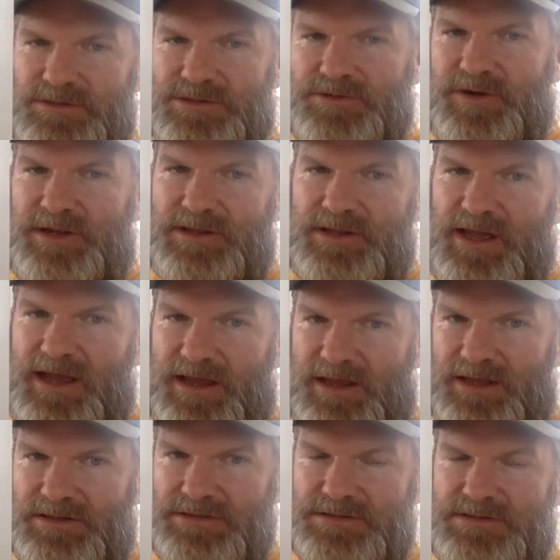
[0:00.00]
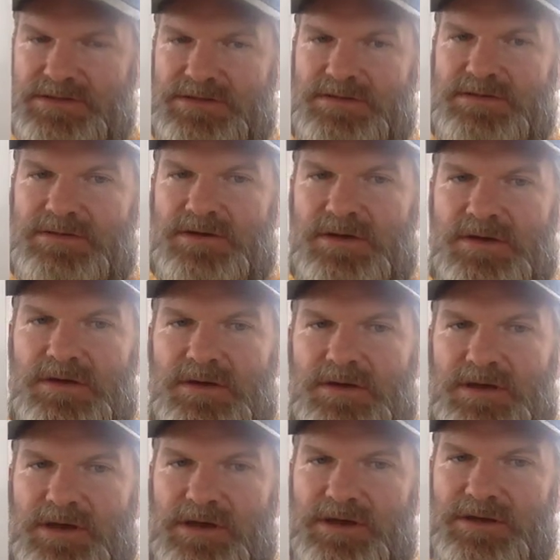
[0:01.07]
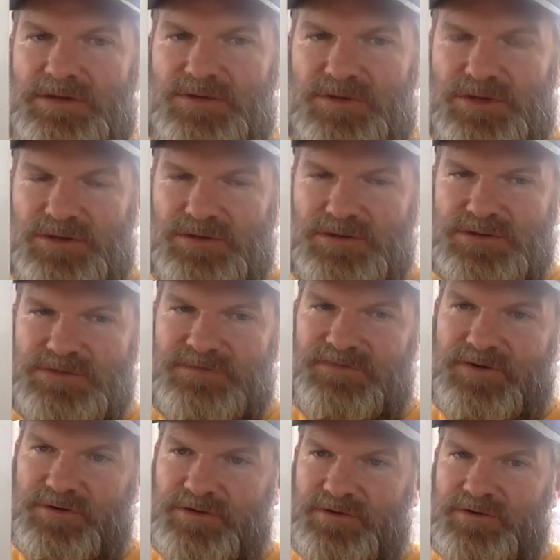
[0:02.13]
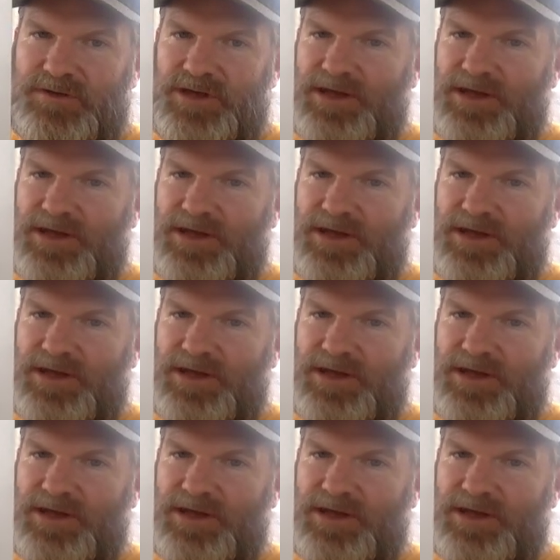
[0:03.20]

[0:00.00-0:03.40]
straight lines and you can use vertical